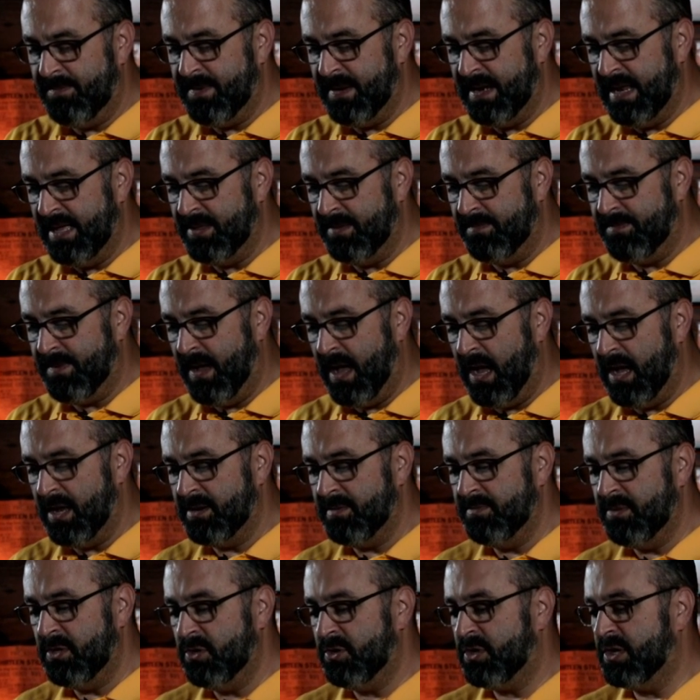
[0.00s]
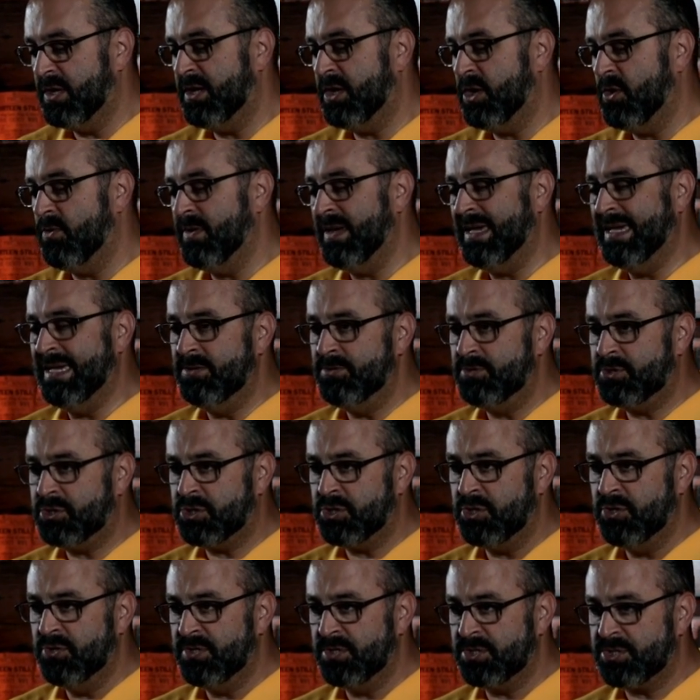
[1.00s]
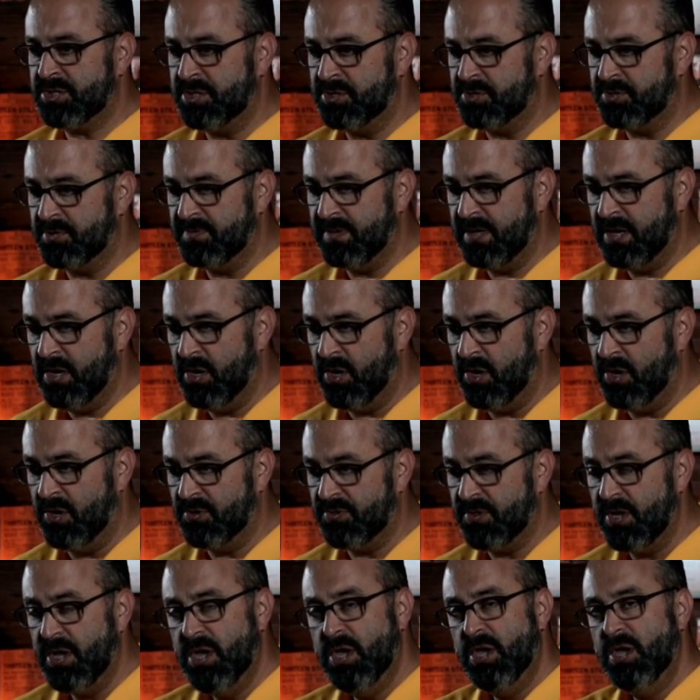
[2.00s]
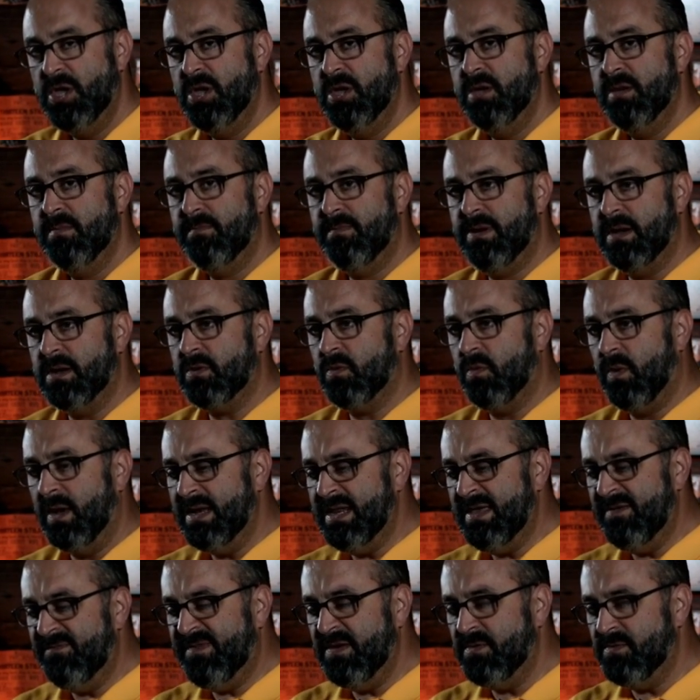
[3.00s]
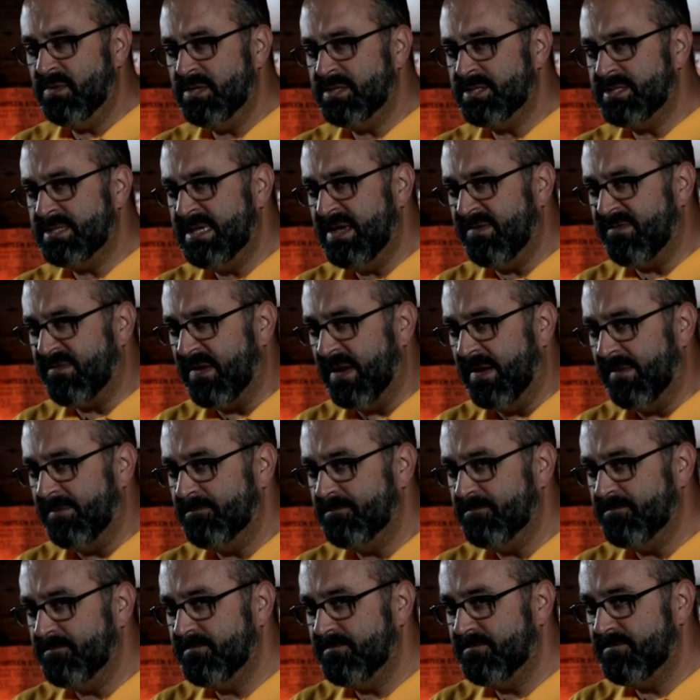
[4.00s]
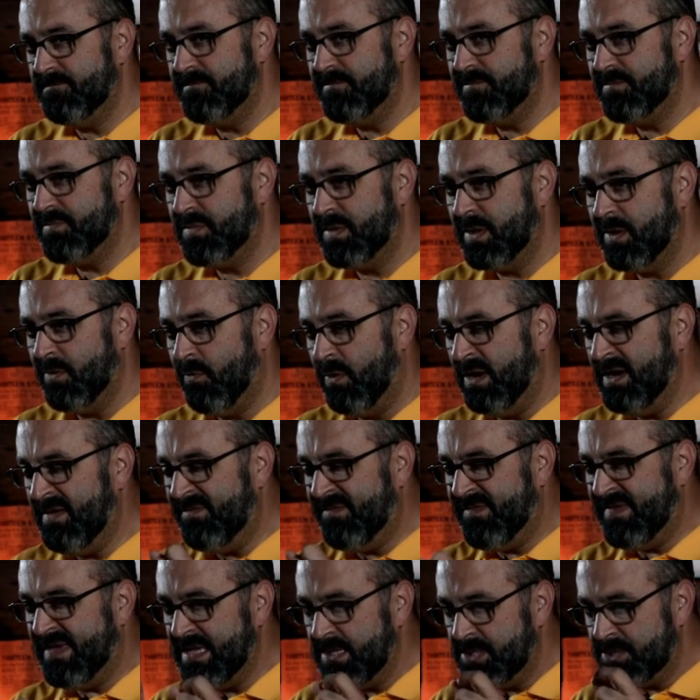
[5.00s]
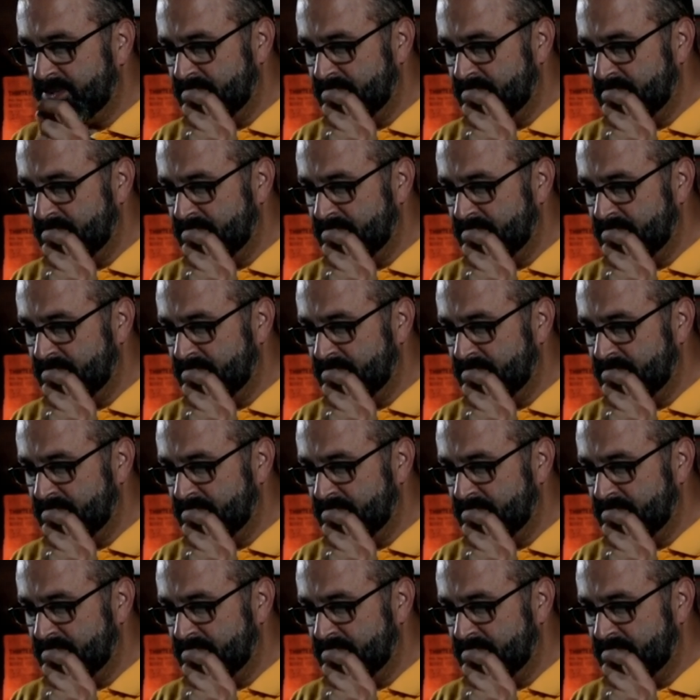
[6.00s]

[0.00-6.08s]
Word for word: and at the bottom you could go into the center of the Earth. But what if it was different? What if his